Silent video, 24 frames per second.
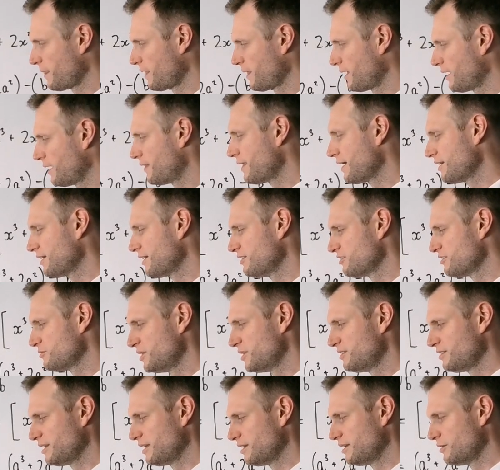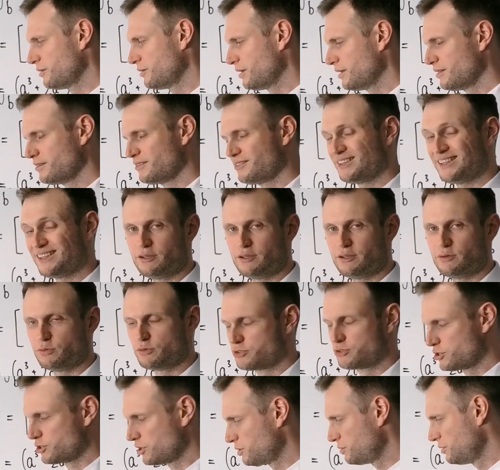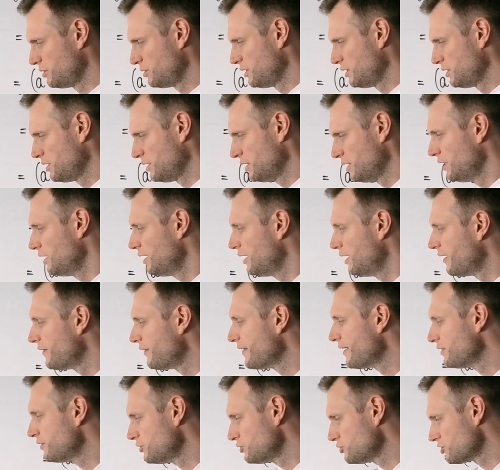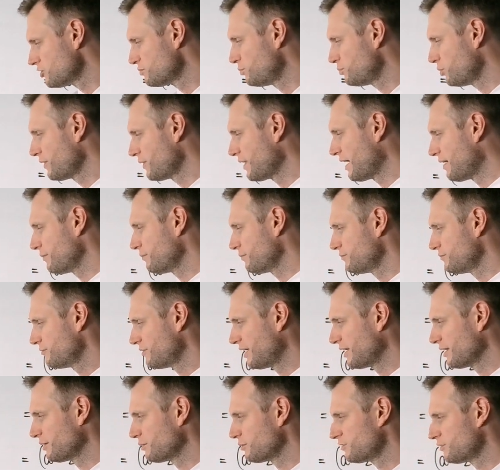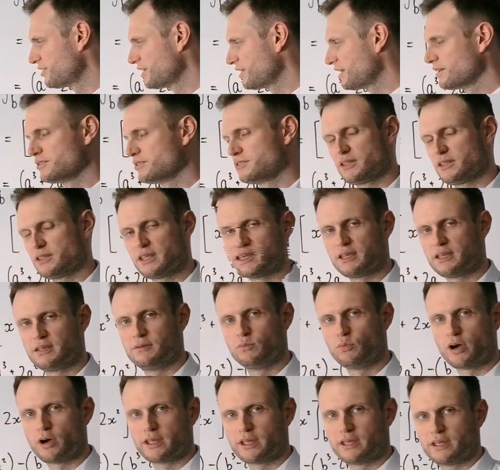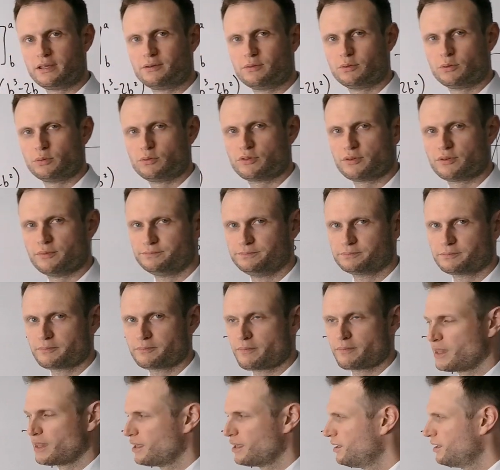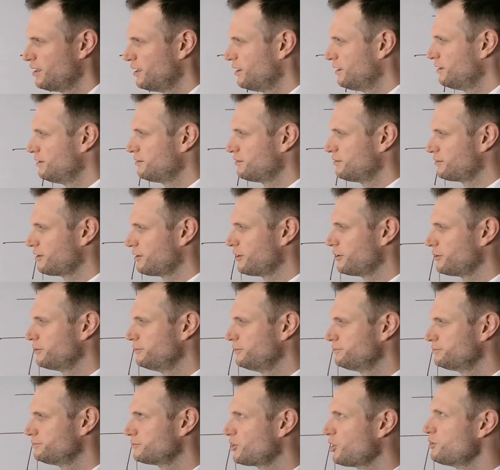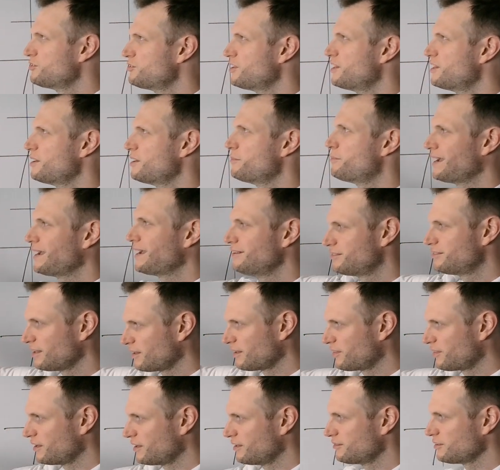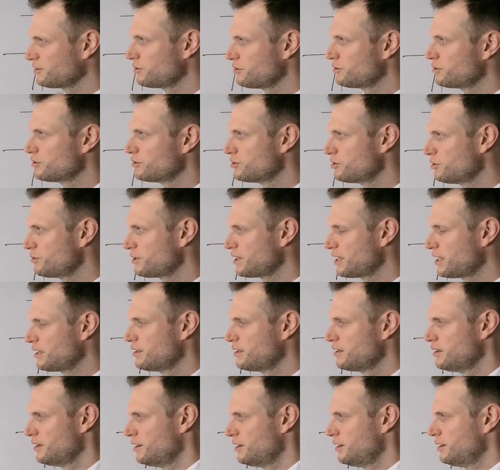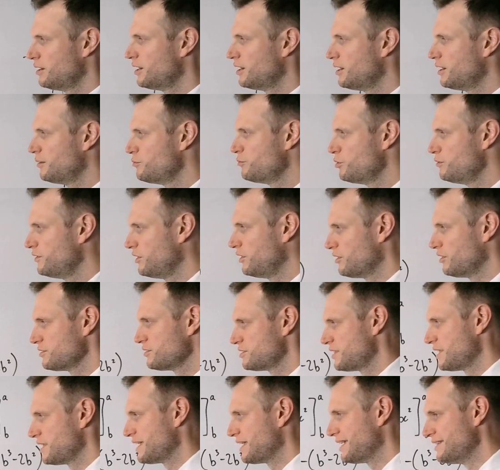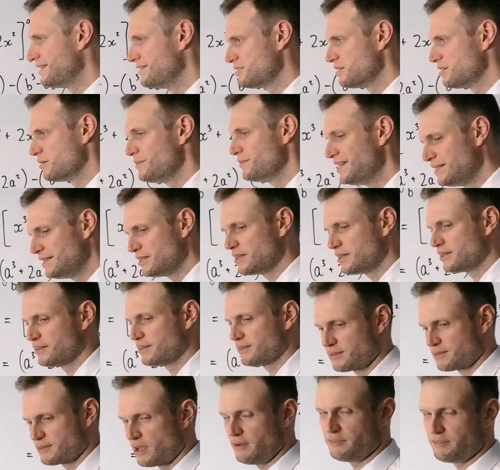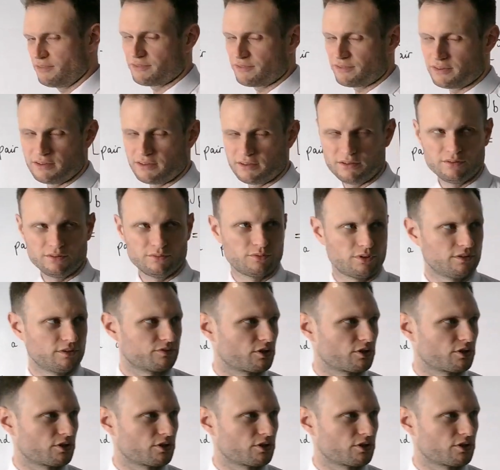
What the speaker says: and that gives me c equals 2, and then you just put that value of c into the y equals. So those are the basic things that you can do with it. Moving on to the intermediate stuff, we've